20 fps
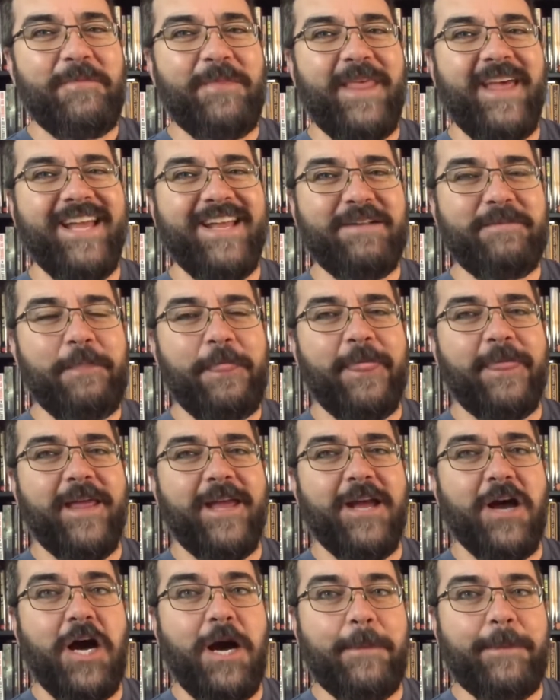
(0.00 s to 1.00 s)
they
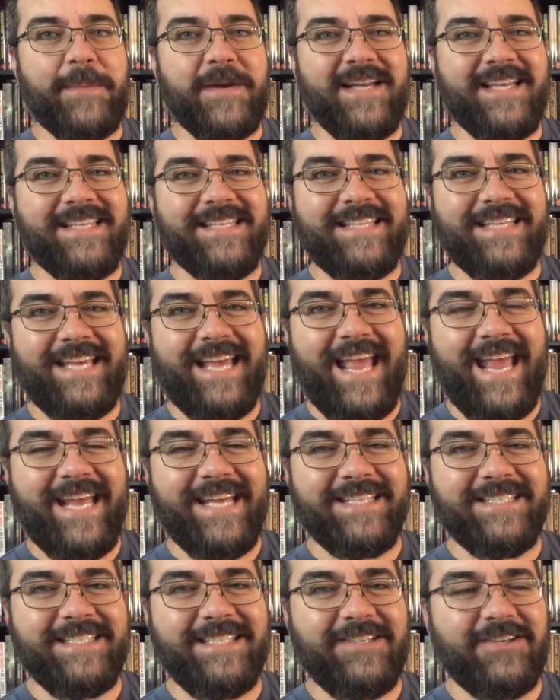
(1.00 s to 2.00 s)
they up the
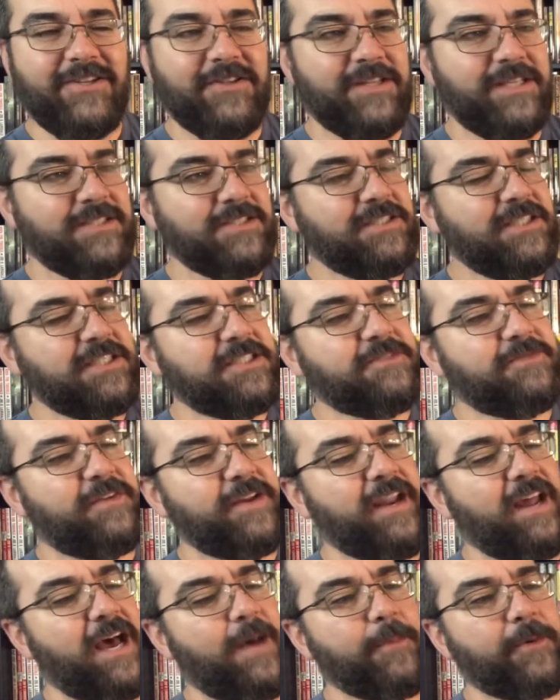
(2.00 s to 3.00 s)
ante on this, just
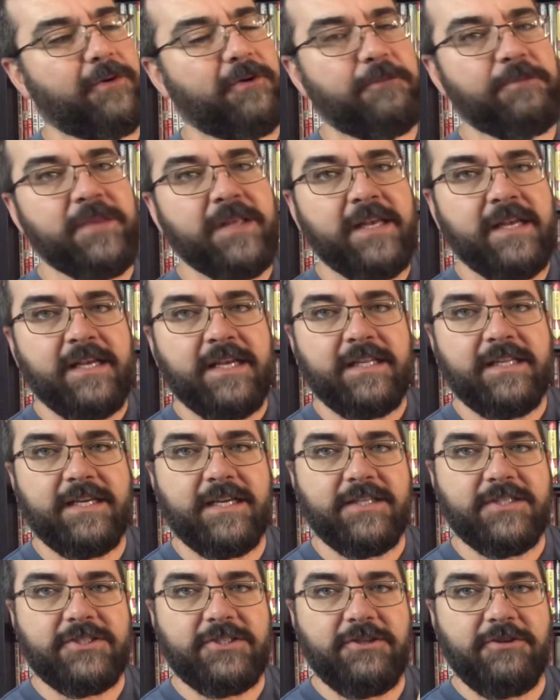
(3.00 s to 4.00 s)
phenomenal. And then
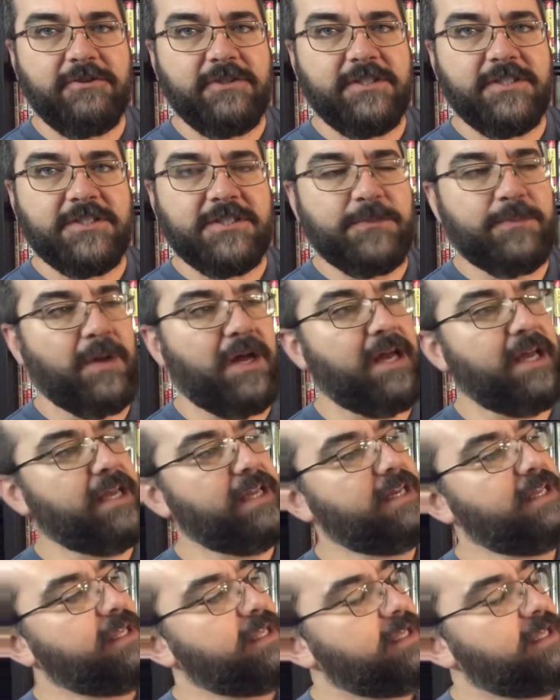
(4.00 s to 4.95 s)
I showed you the spine